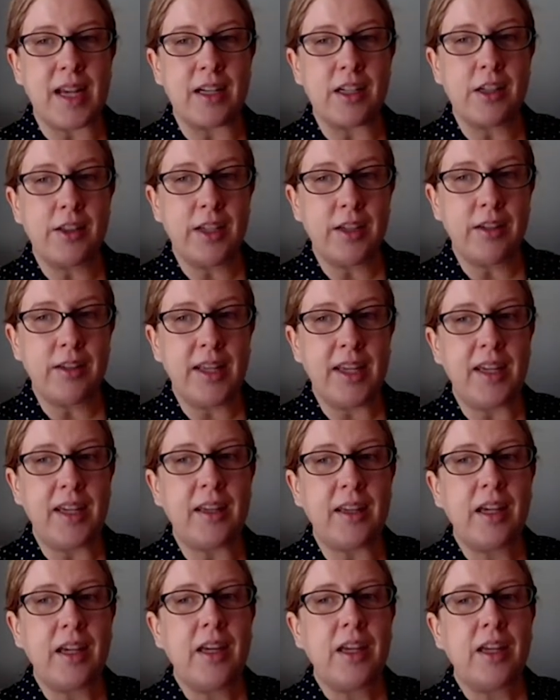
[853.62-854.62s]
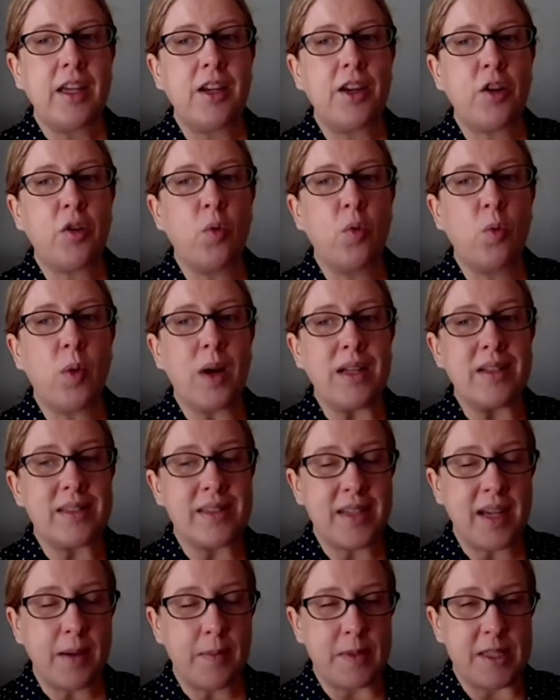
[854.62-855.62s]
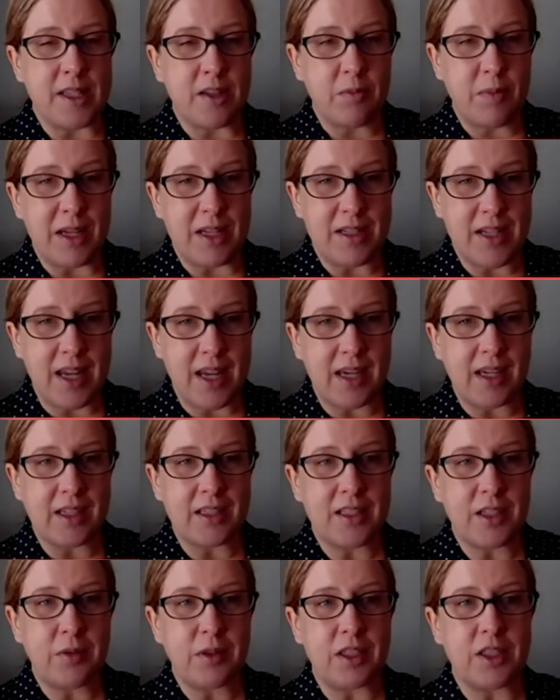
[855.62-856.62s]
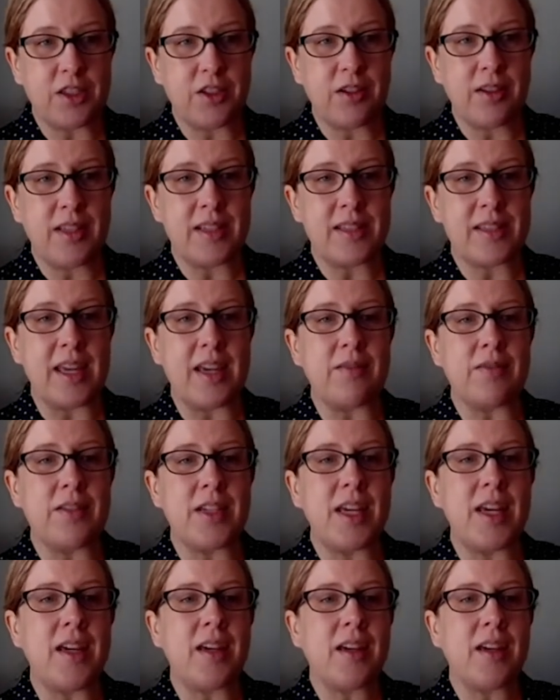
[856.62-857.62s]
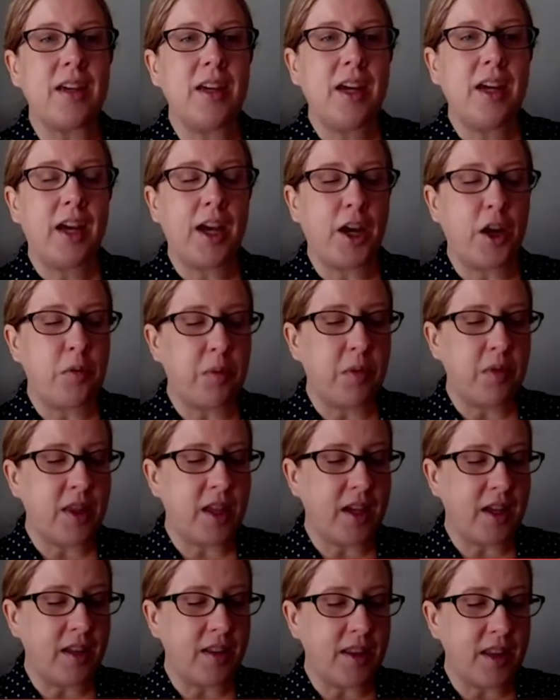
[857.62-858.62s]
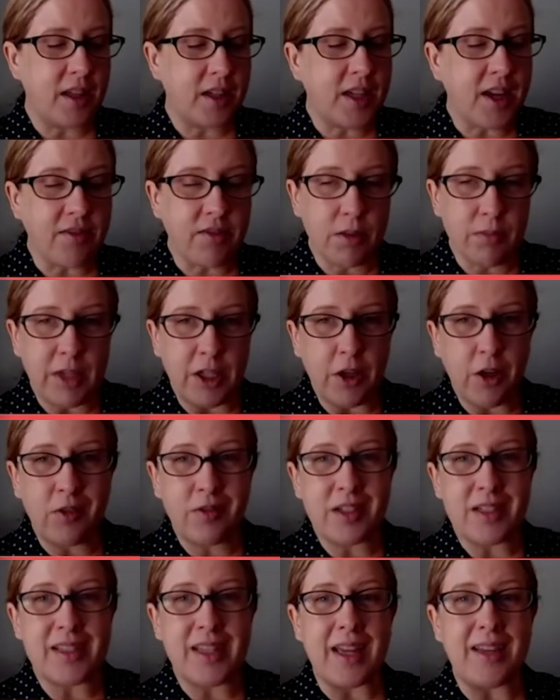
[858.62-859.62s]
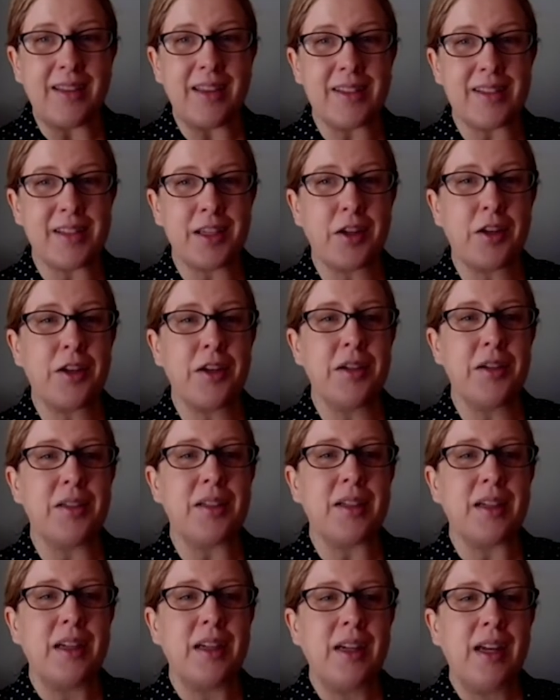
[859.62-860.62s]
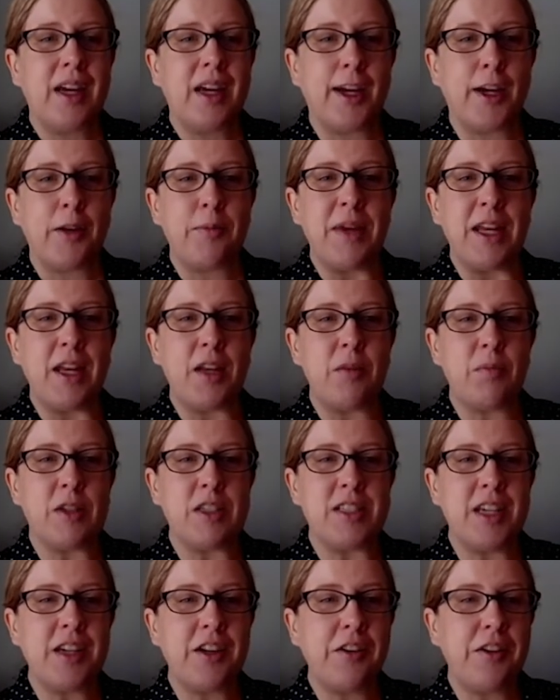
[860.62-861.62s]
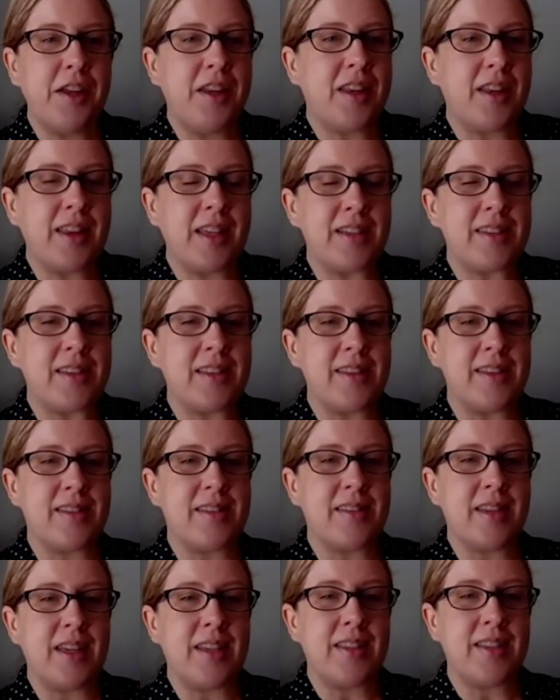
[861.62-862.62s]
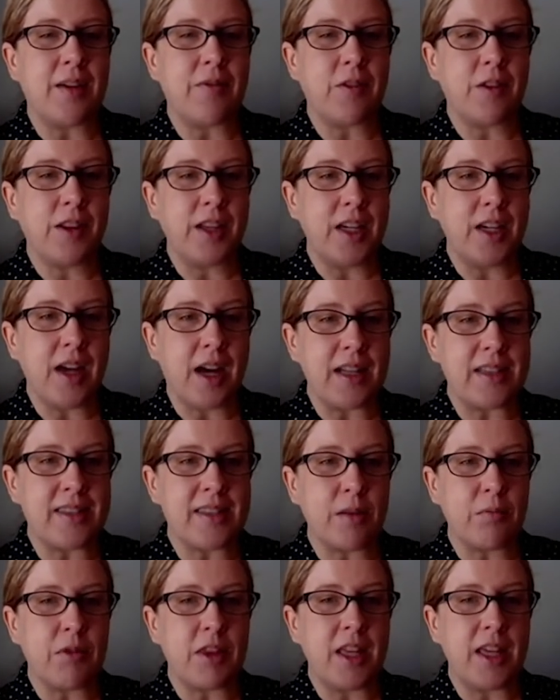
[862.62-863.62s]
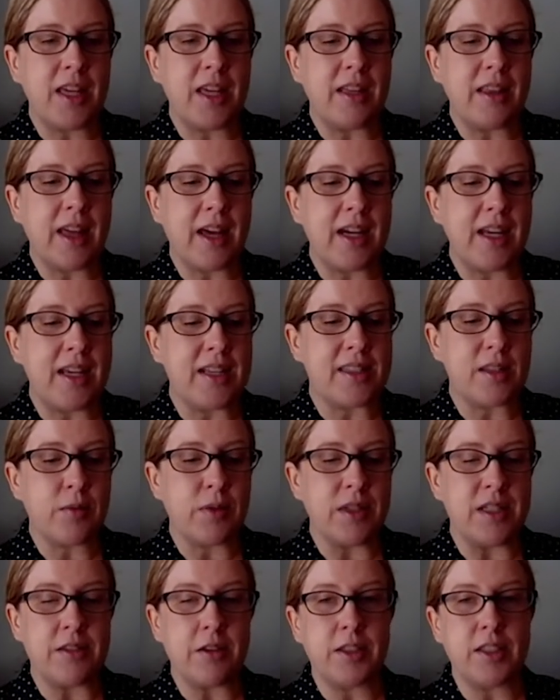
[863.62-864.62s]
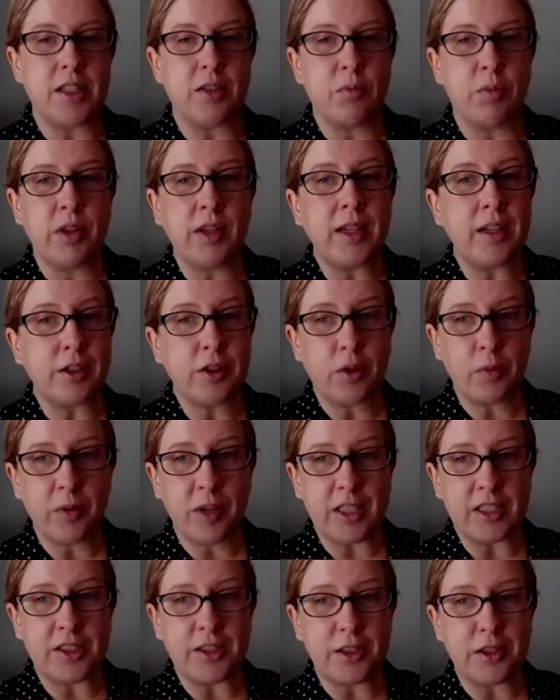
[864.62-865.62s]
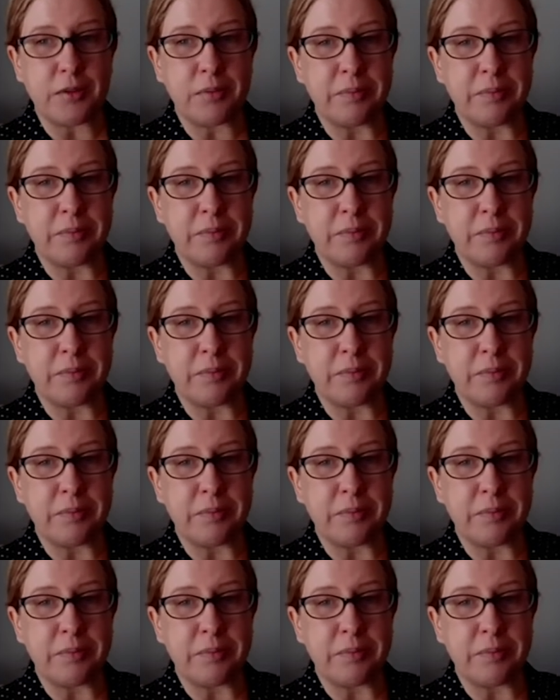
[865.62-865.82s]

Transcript: clearly, what steps have been taken to ensure the safety, the government oversight that's occurred, and particularly that this is definitely not something that is the result of political pressure.